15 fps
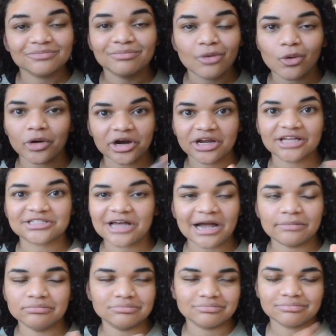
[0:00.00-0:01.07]
more because
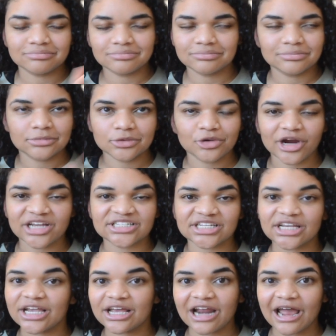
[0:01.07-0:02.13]
I'm
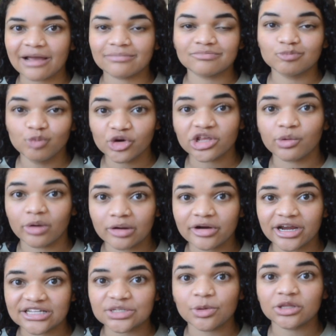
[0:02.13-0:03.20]
crazy and I really went
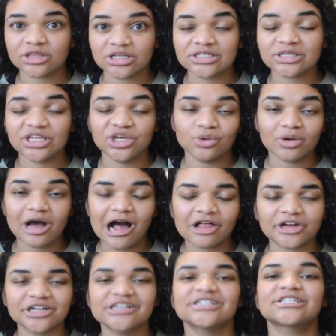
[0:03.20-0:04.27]
crazy with these cute
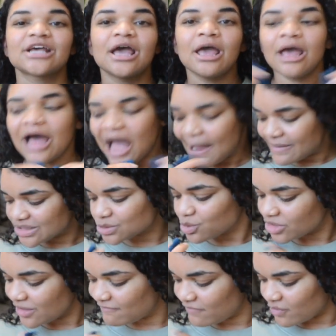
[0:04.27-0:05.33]
colors. I was
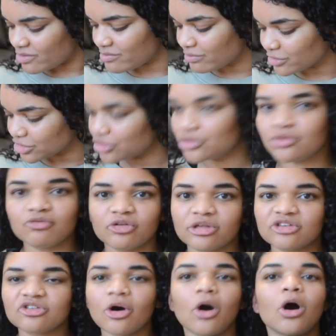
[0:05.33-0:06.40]
really feeling blue for
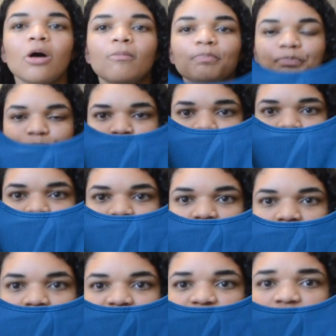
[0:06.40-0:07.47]
this haul.
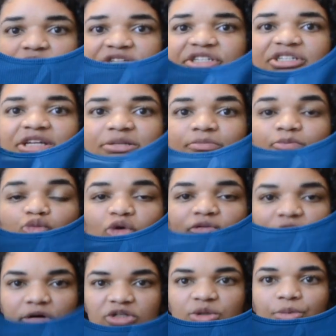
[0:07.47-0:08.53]
So this is a
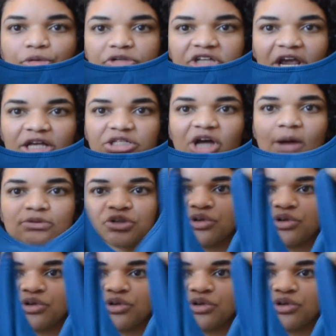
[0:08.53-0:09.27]
reversible tank top, so